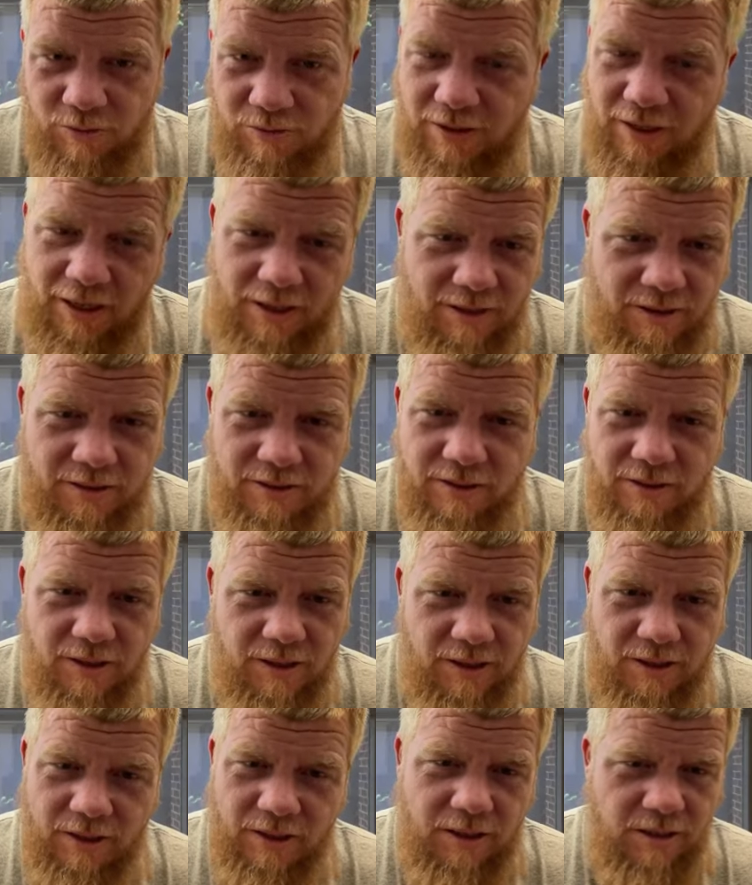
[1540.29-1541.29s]
Yeah, it's
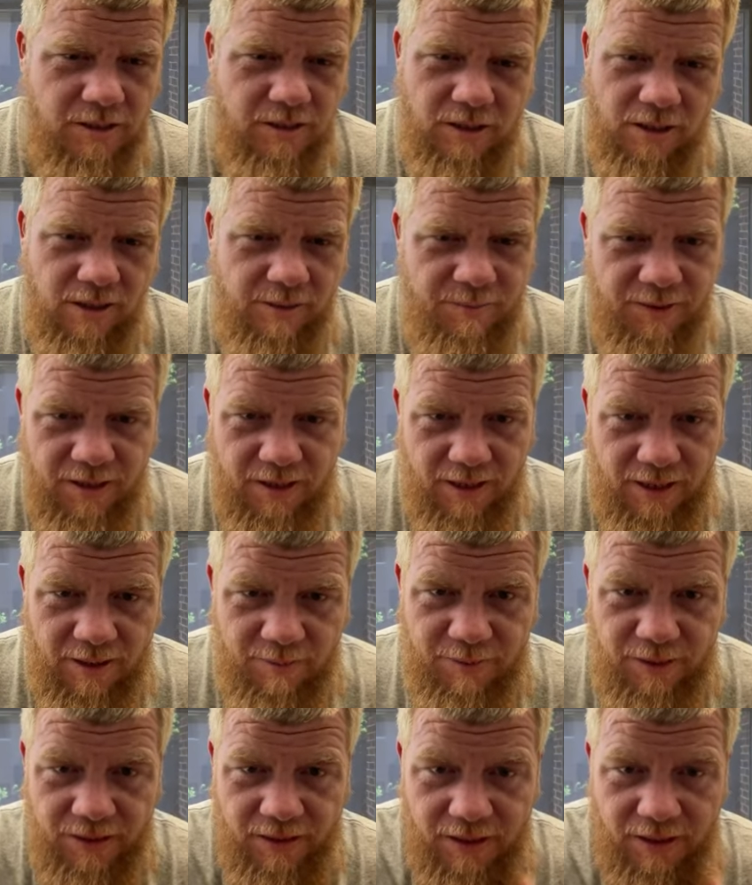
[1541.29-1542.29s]
it's the limited
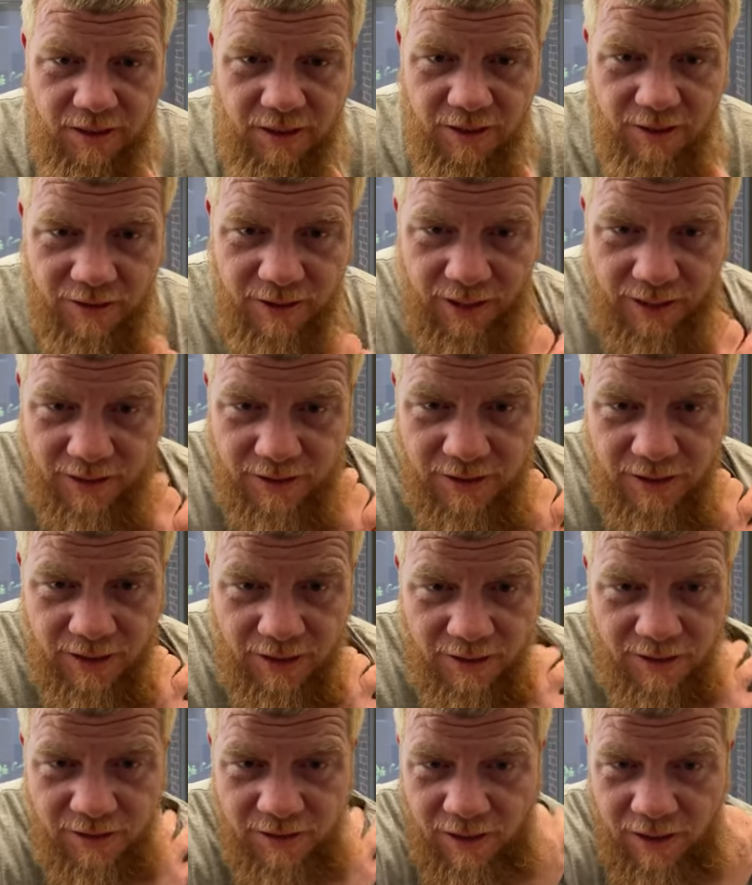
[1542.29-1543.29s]
liability. Okay,
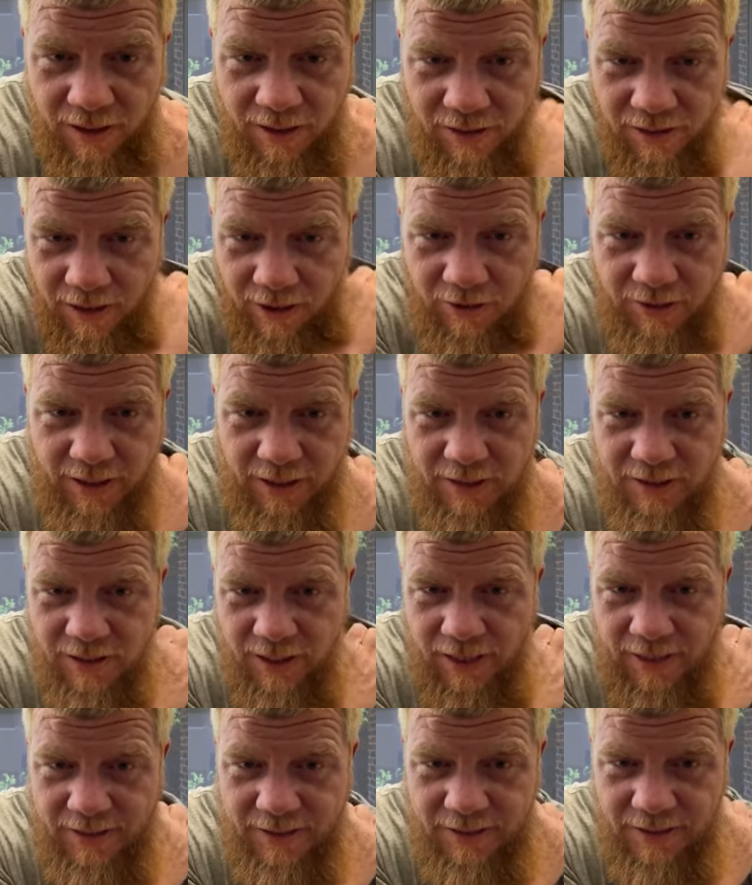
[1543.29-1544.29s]
say uh, okay,
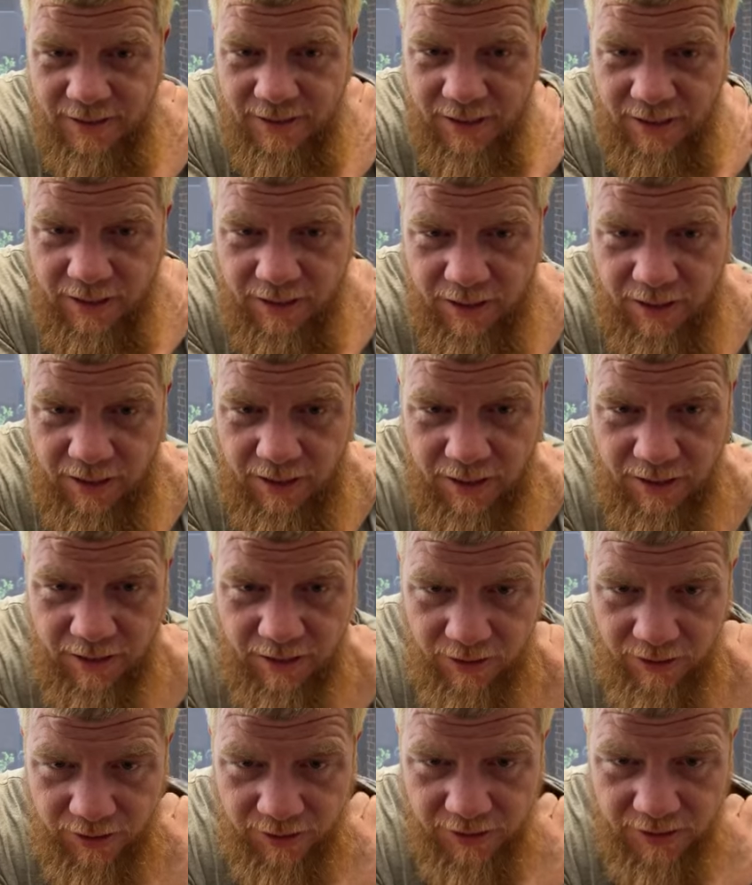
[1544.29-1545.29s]
Slack. Take care.
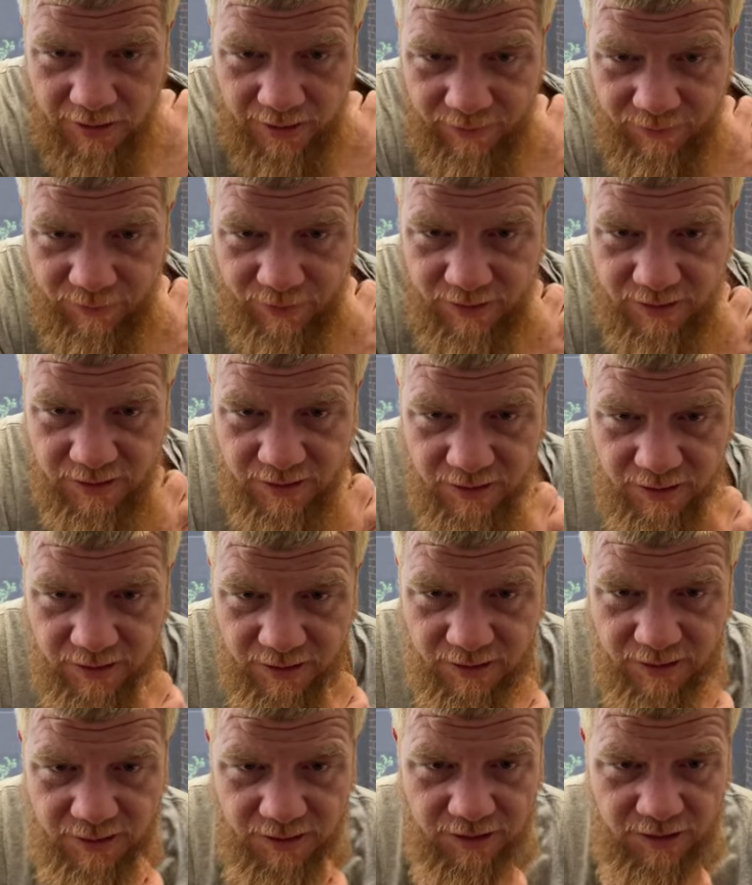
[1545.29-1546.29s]
Uh, okay, slavery still
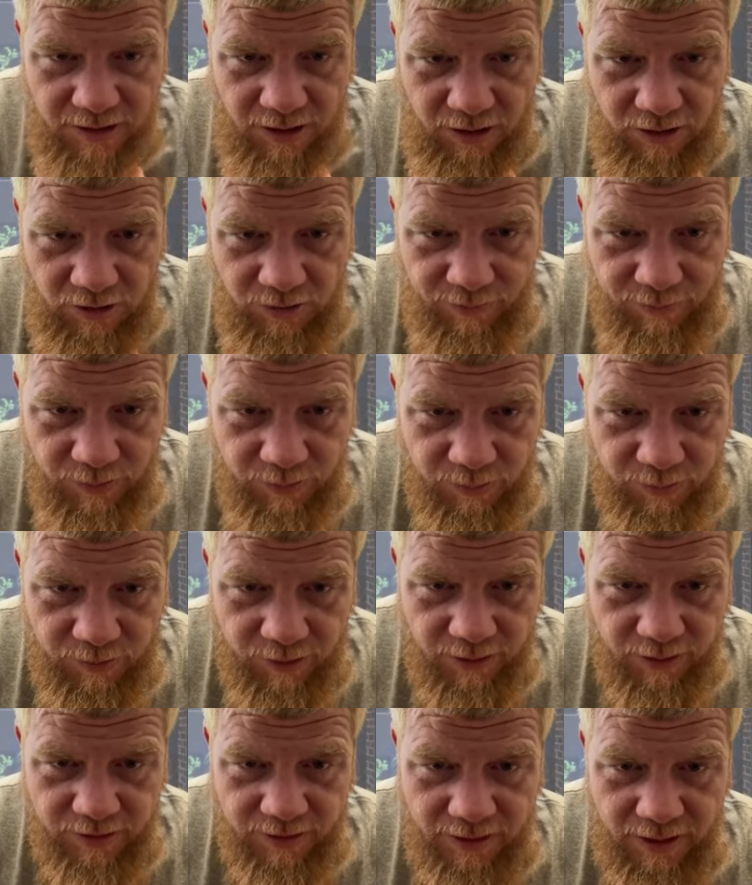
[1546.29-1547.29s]
exists all over the
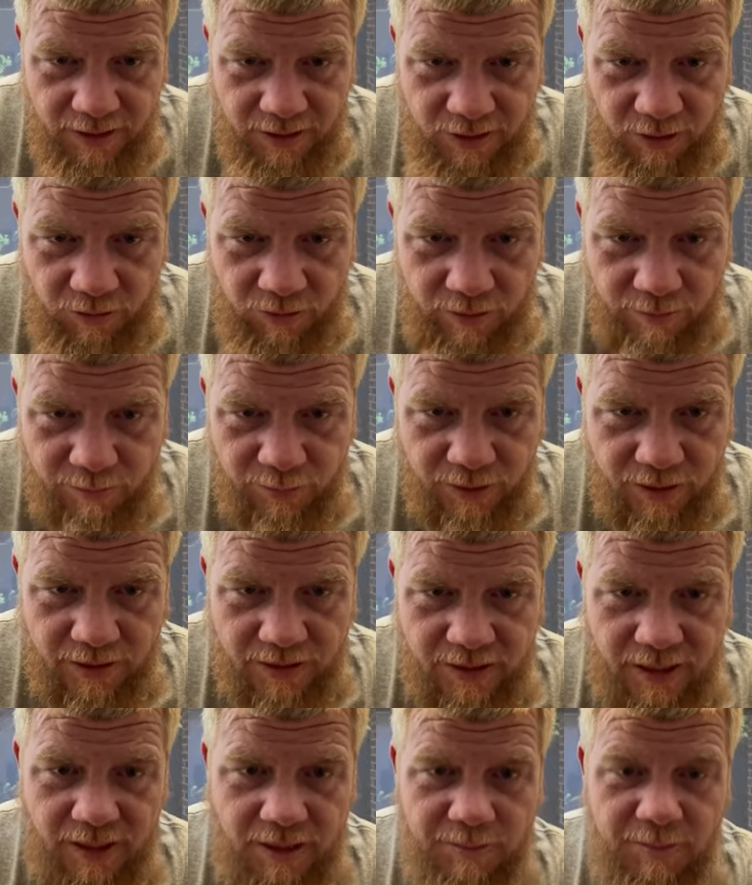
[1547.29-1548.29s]
world, yet no one
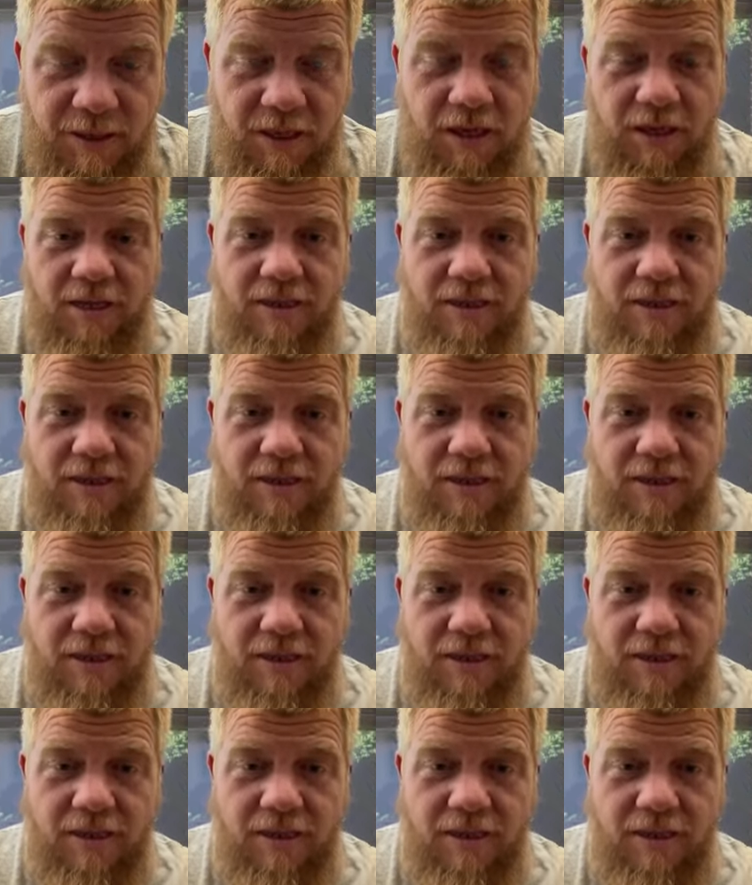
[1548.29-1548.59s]
brings that up.